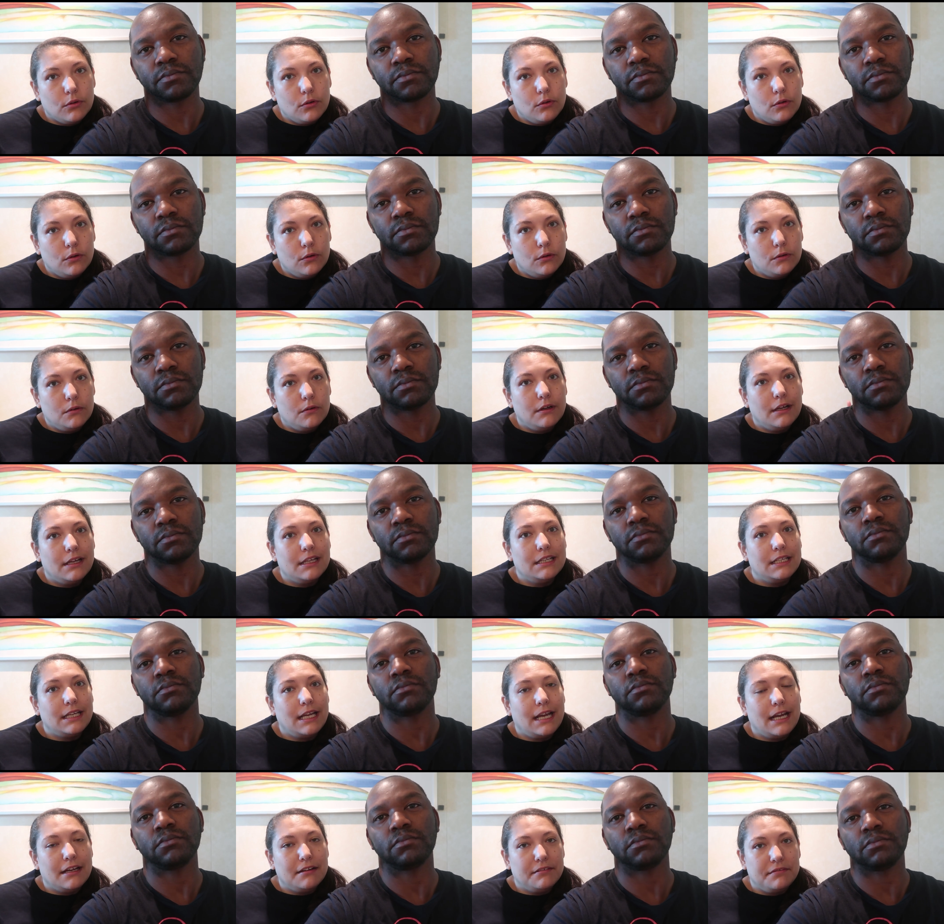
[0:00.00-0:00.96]
Speaker 1: rojo and
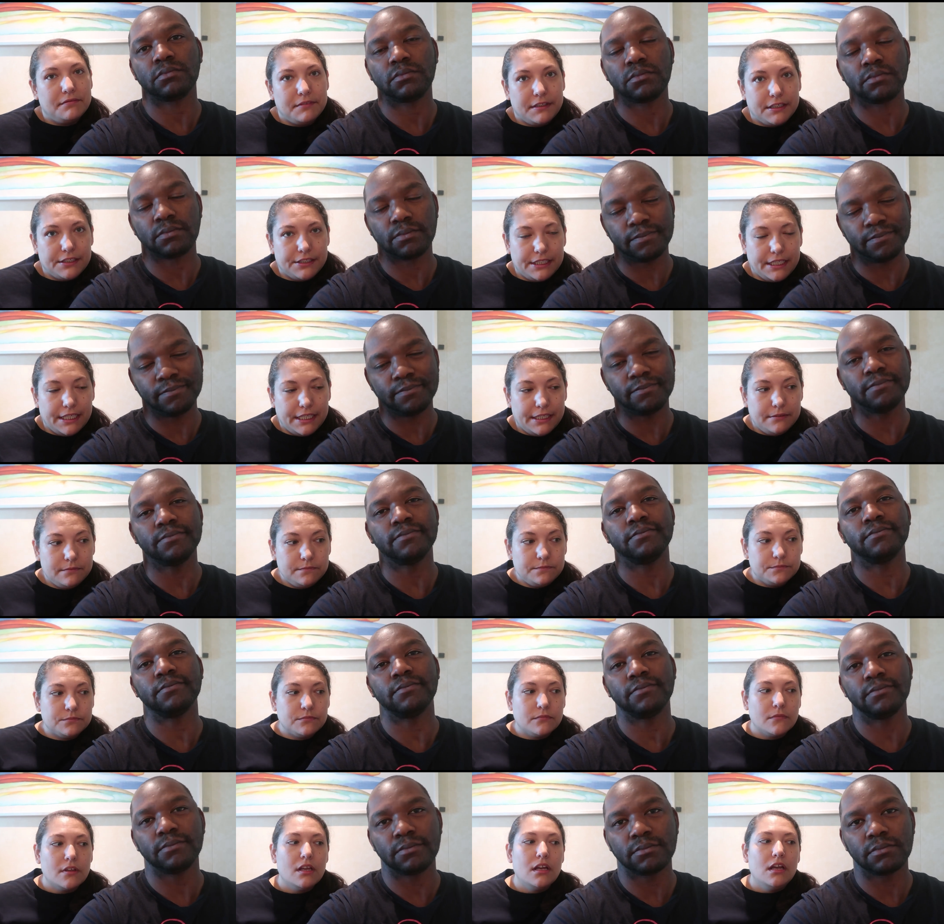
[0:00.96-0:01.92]
half verde.
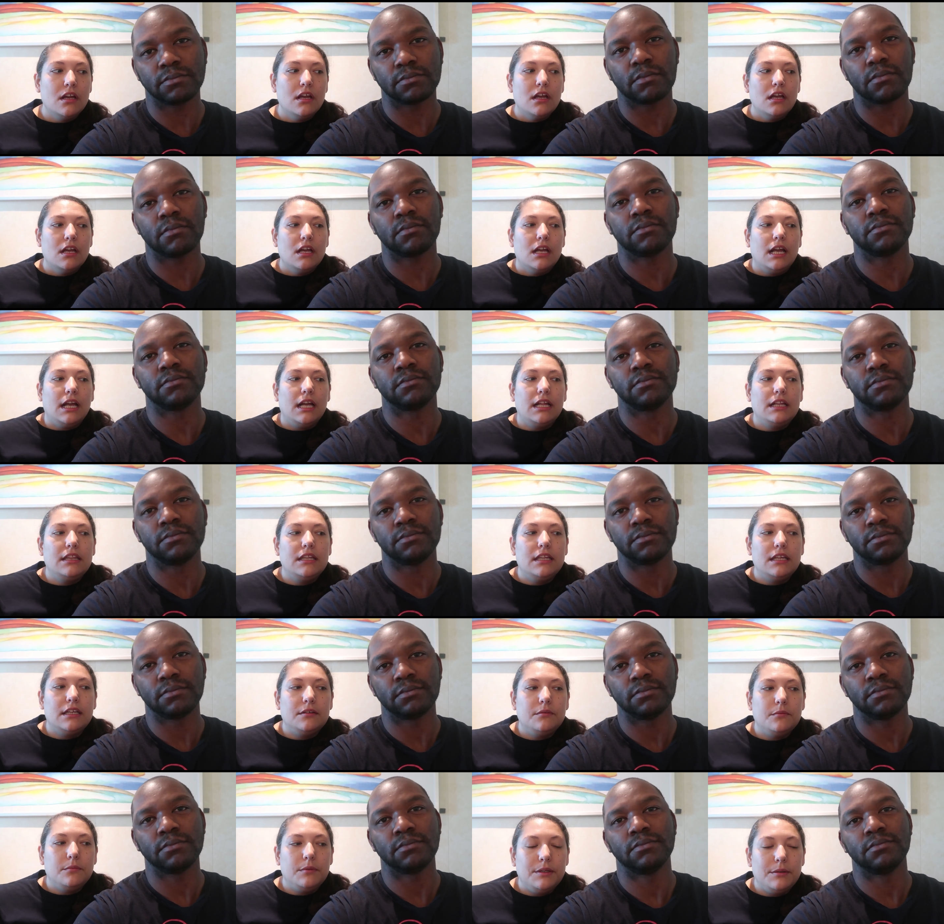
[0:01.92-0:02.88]
Mm-hmm. And
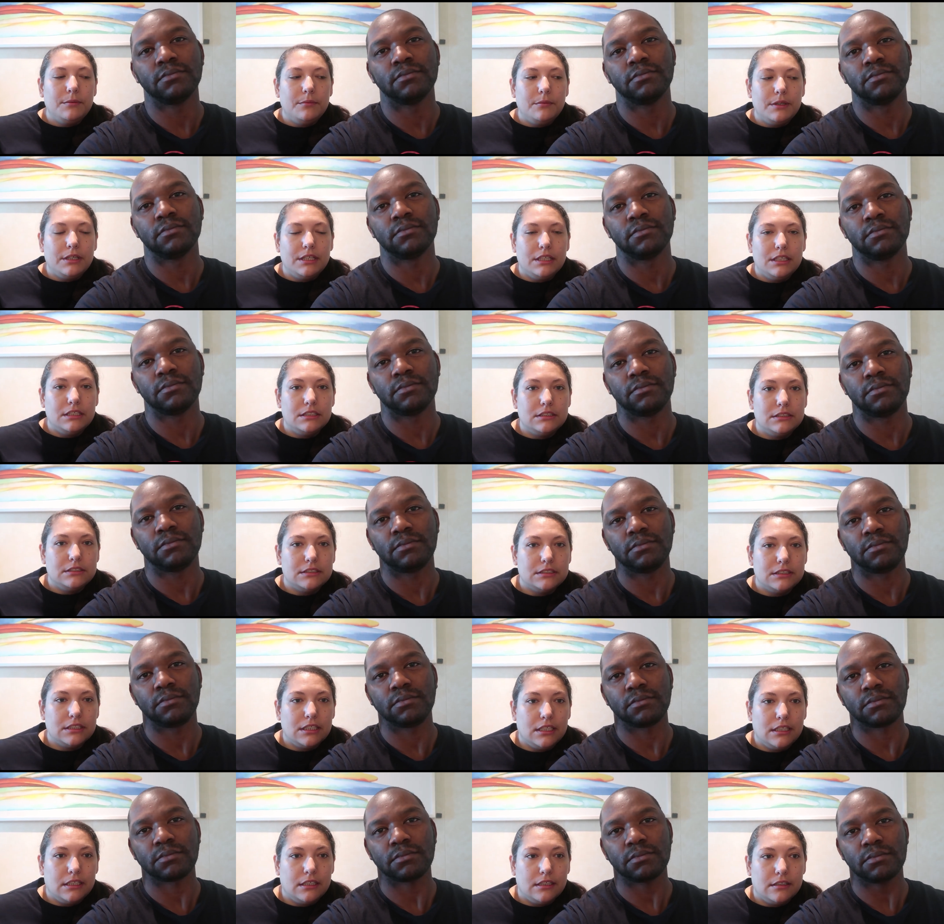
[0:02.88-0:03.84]
then we went,
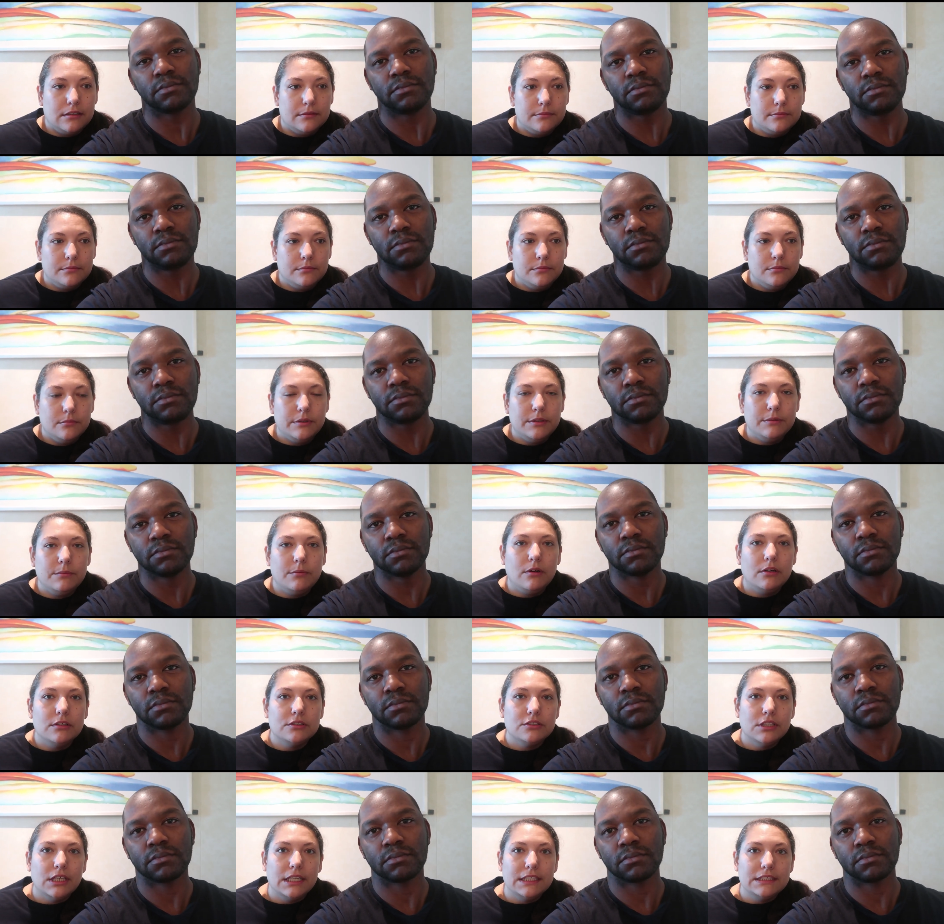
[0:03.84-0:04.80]

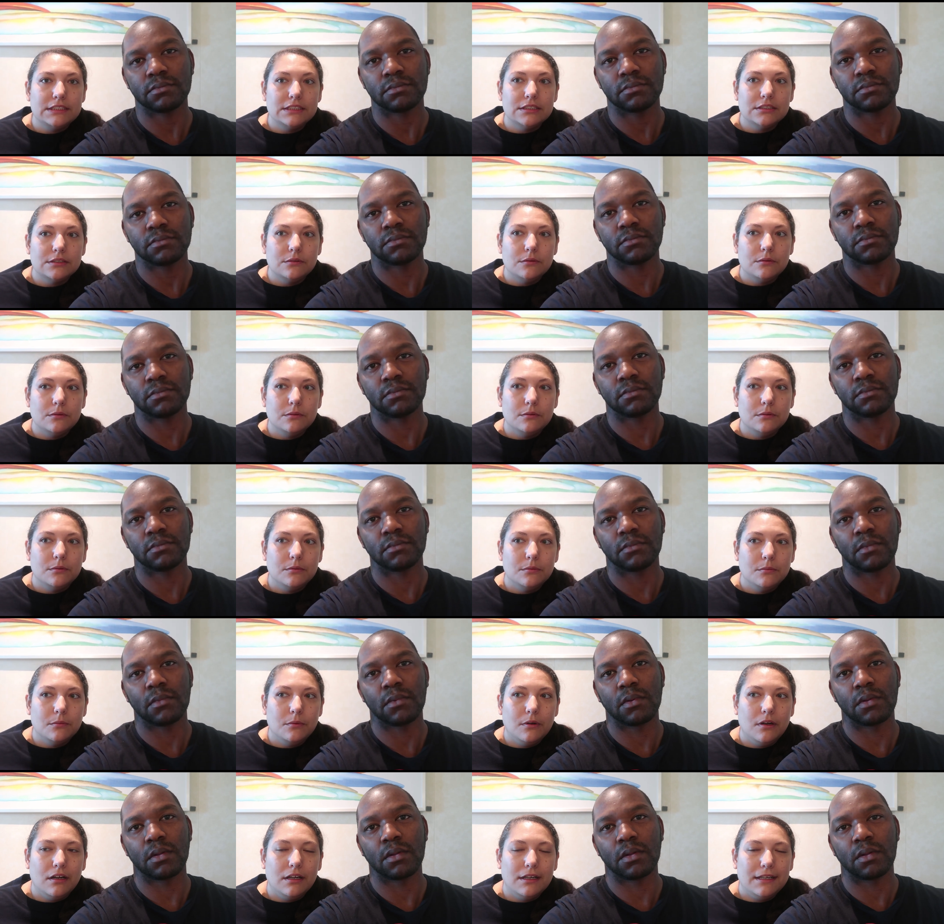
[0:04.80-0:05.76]
tried to
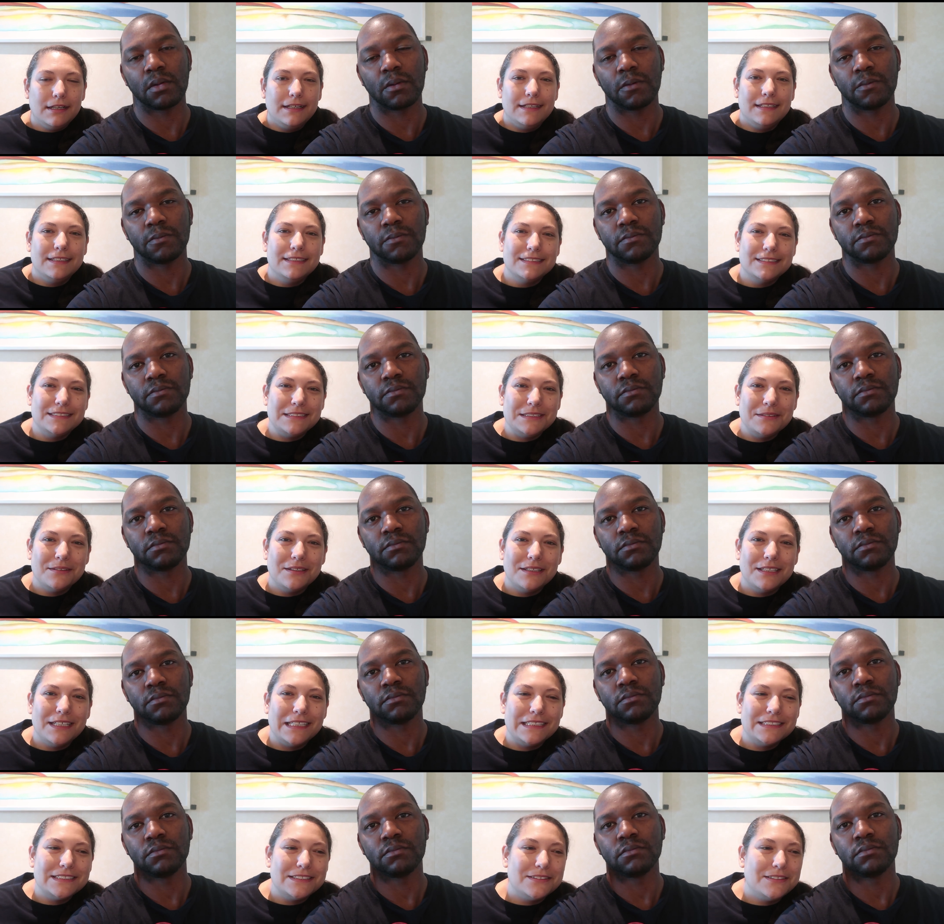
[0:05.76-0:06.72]
walk to our
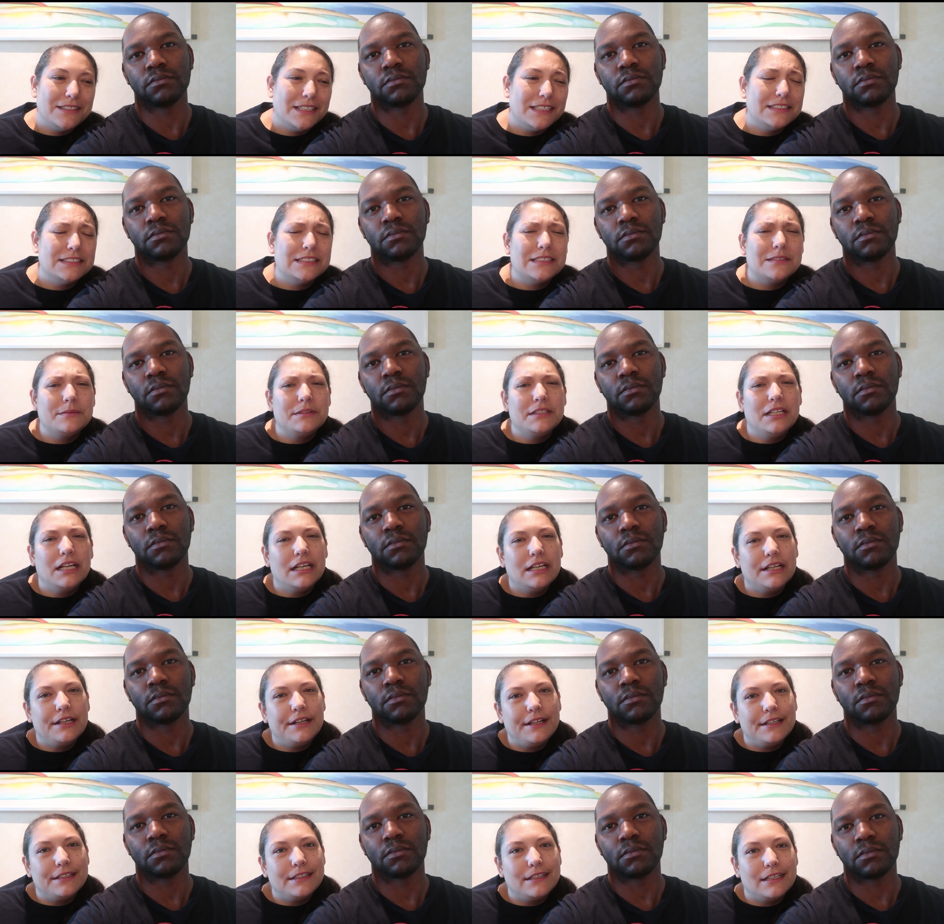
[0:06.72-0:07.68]
next location. We kind
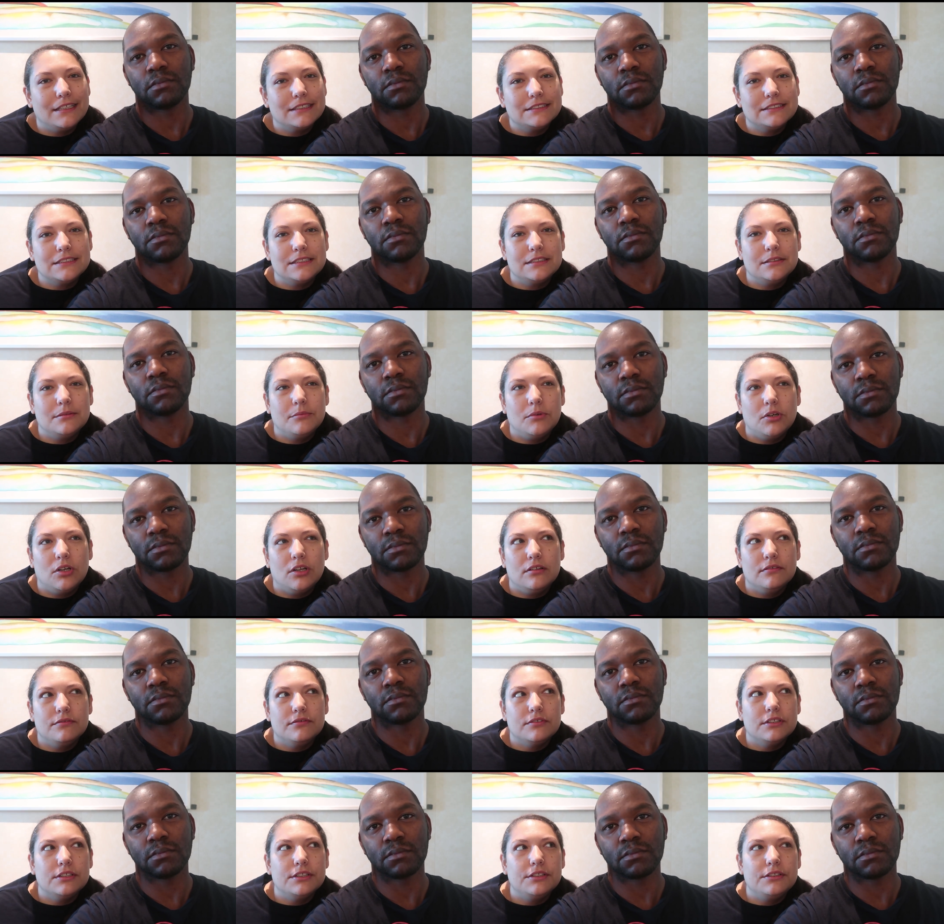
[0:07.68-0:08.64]
of got lost in the mall
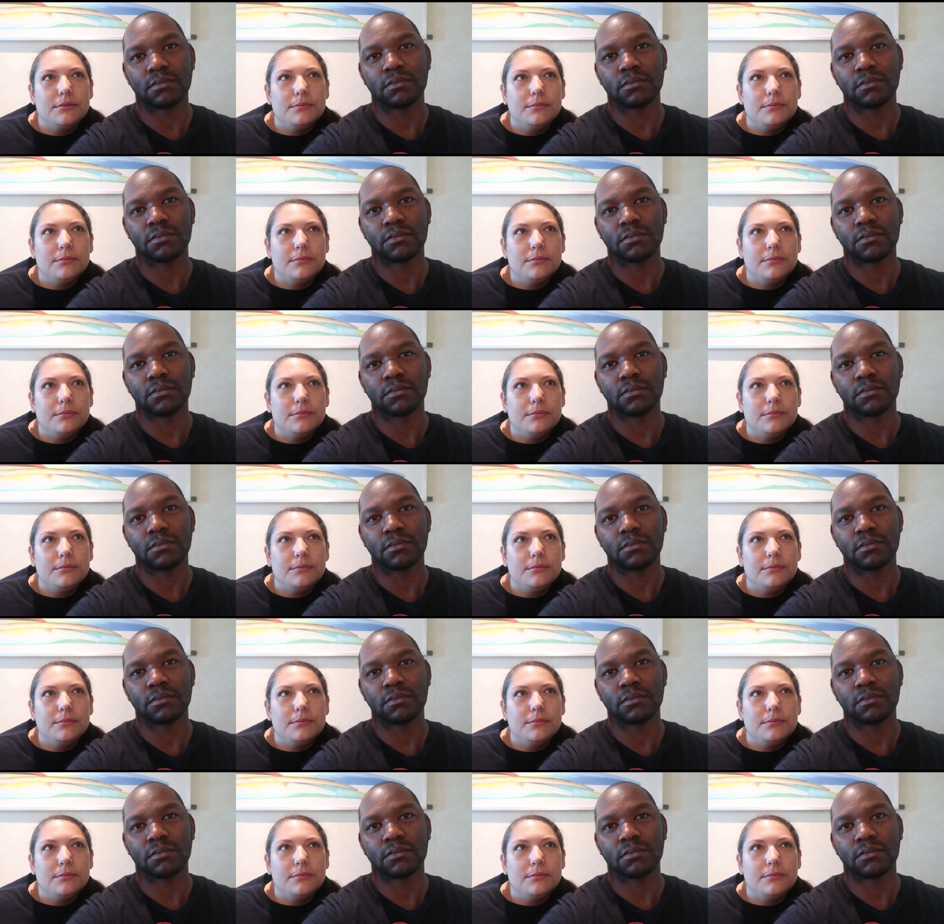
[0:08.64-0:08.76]
for a